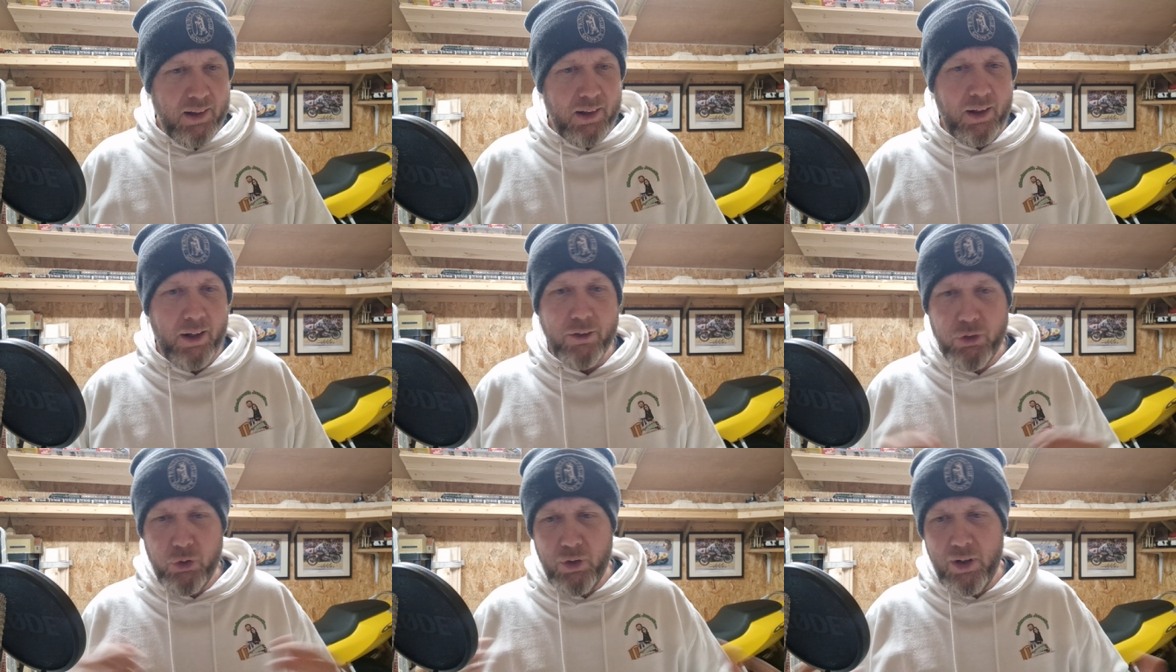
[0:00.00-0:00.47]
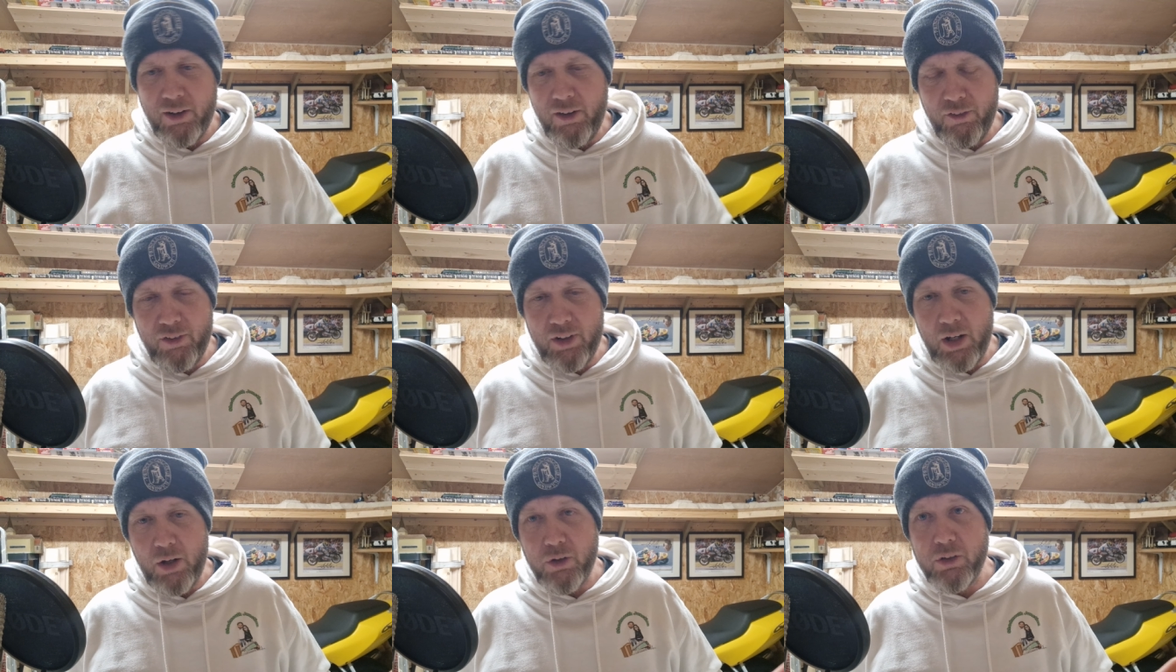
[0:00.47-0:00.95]
I do have
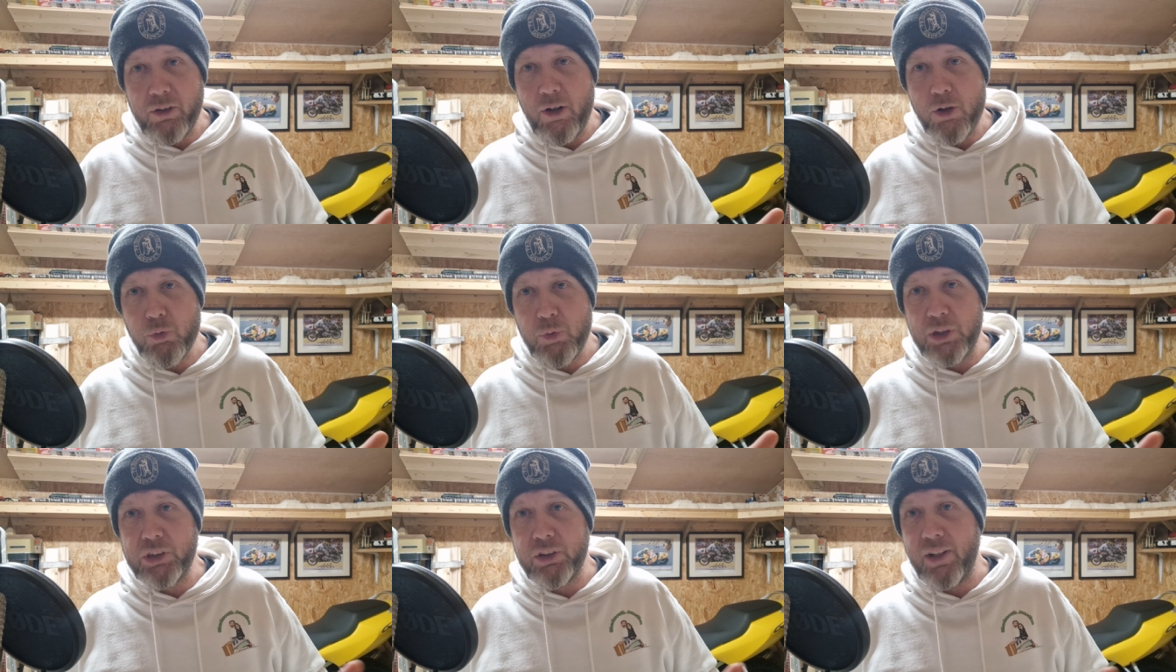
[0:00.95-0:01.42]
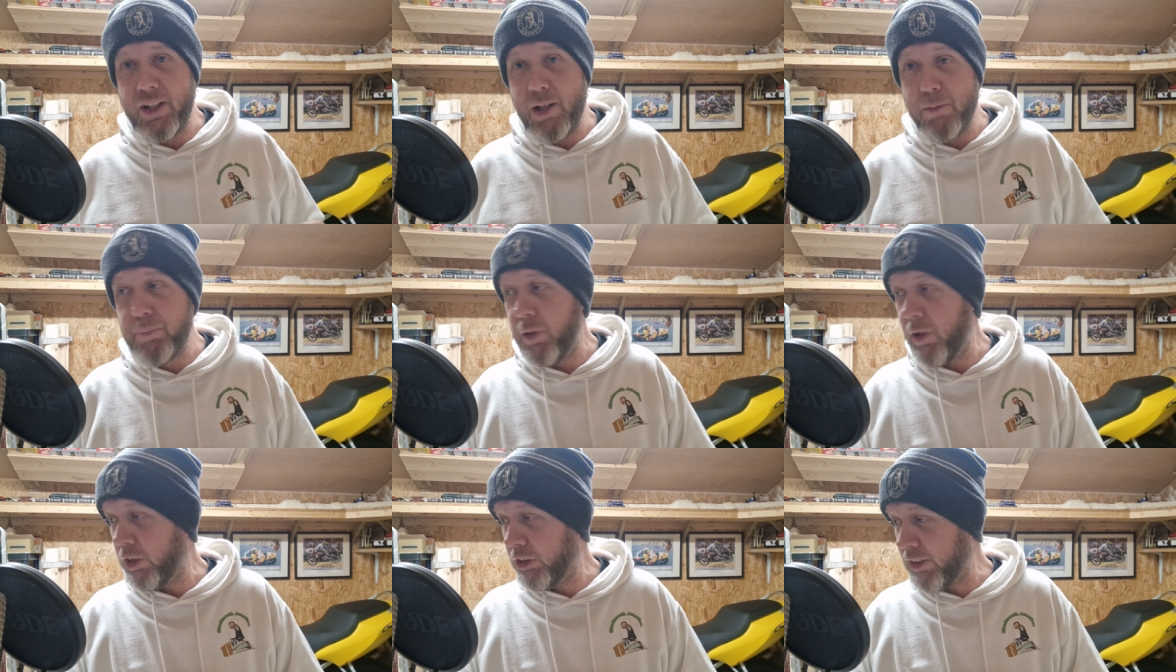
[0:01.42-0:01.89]
other locos which I had
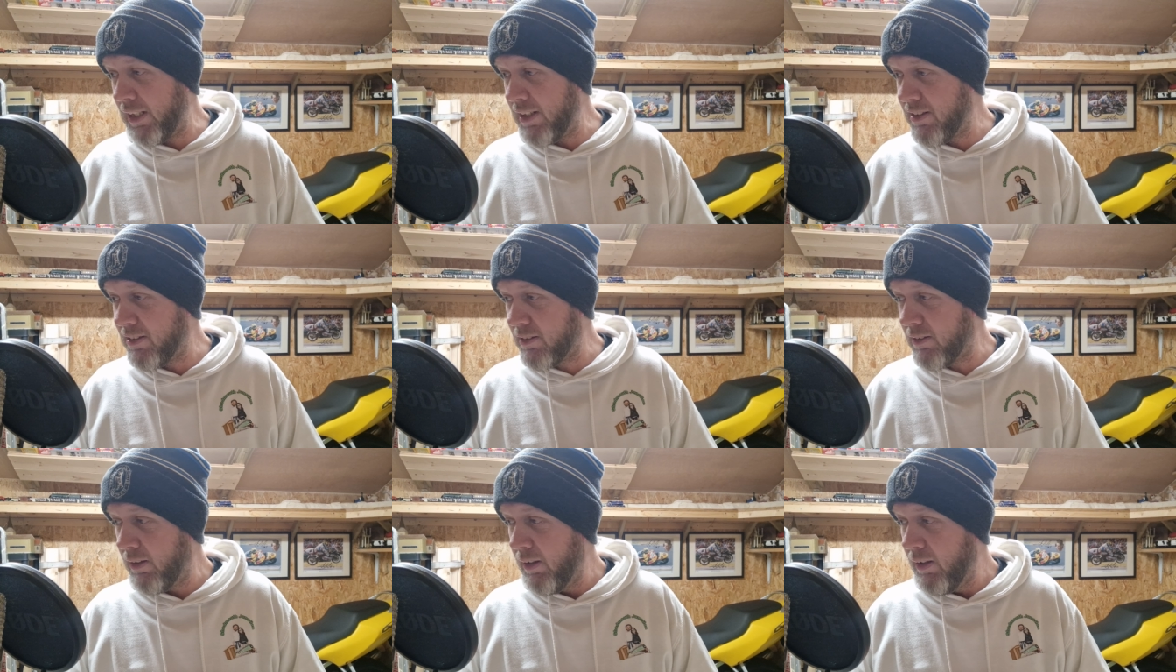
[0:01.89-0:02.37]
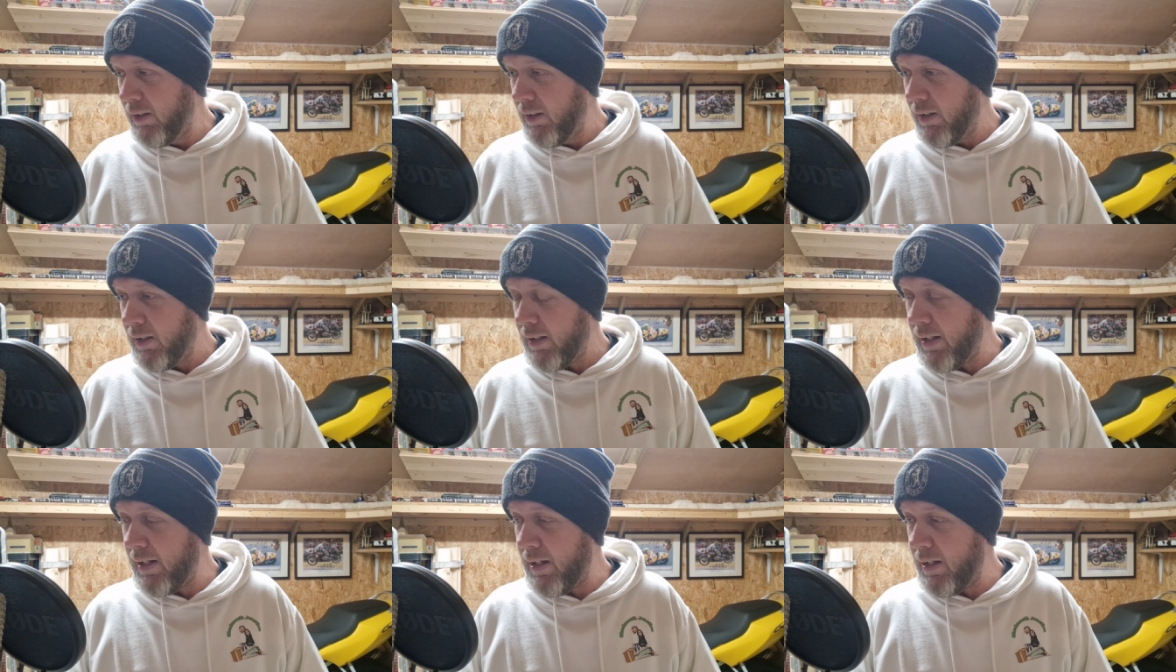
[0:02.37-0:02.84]
purchased
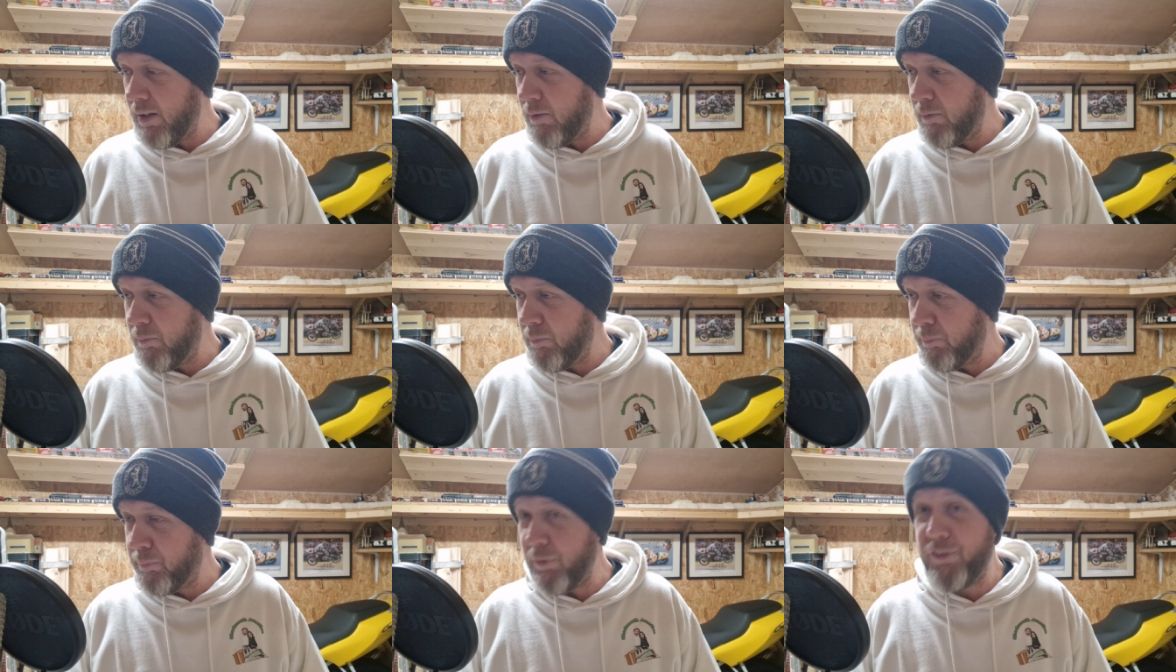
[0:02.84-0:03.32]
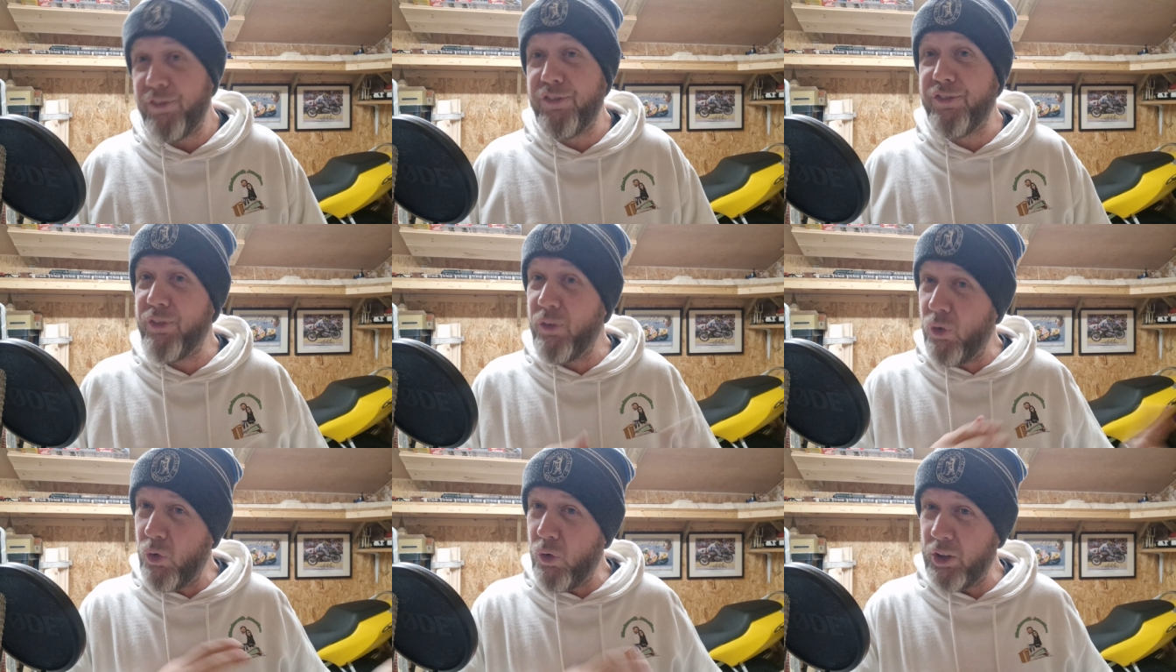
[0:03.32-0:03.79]
um,
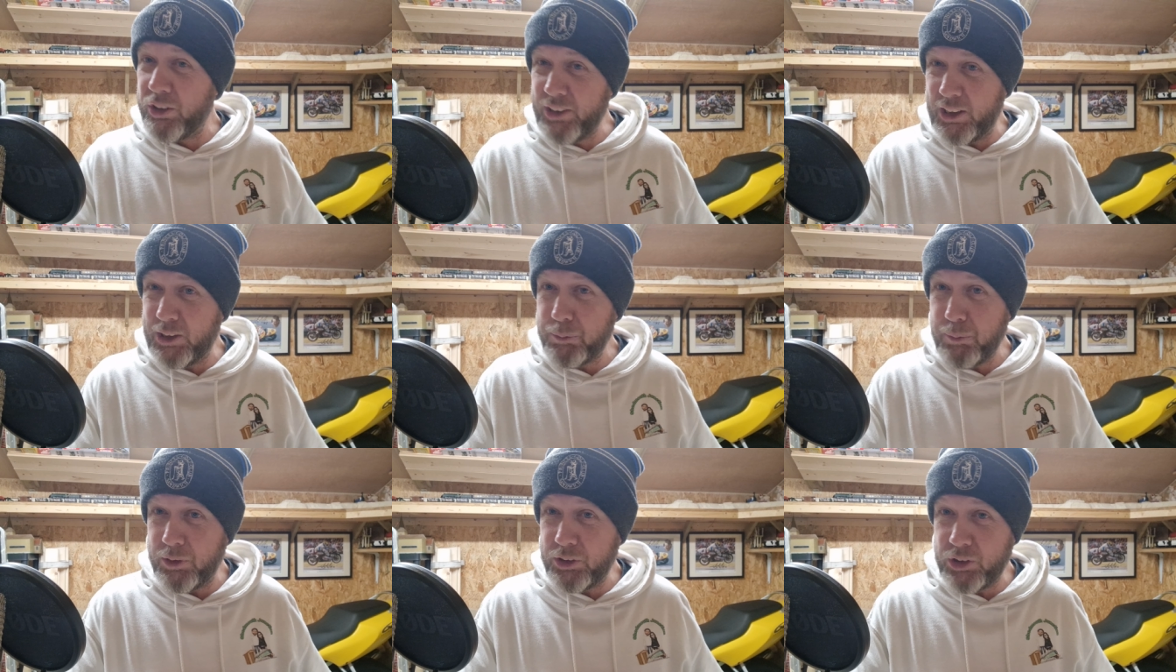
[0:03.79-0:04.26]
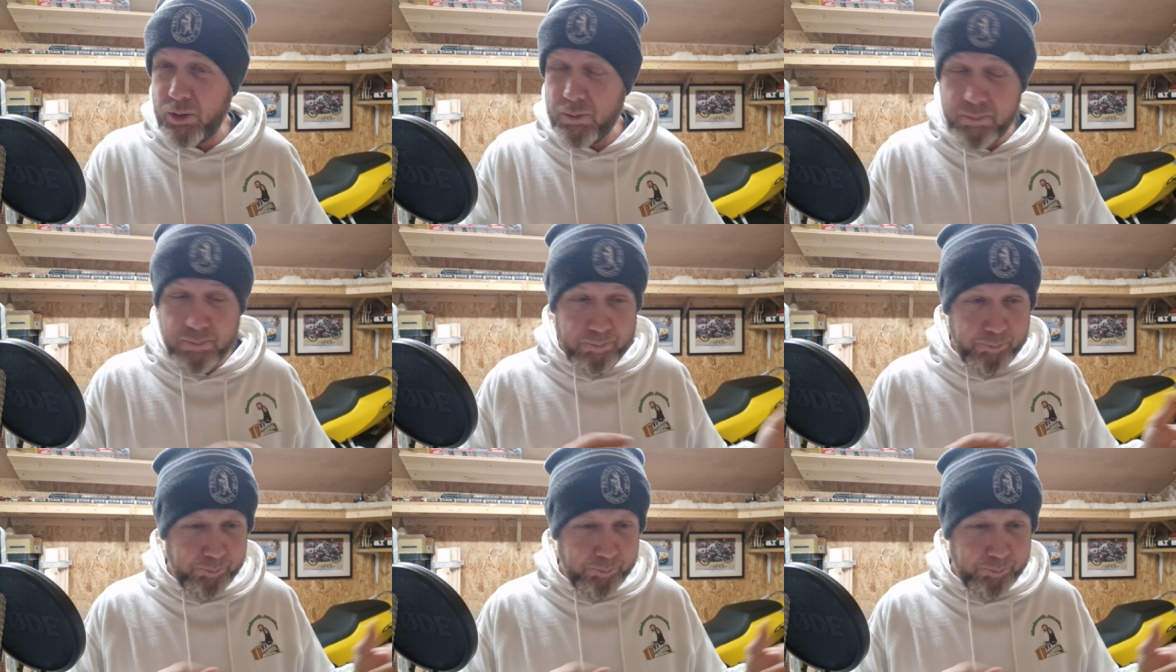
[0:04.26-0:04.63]
before I changed my job.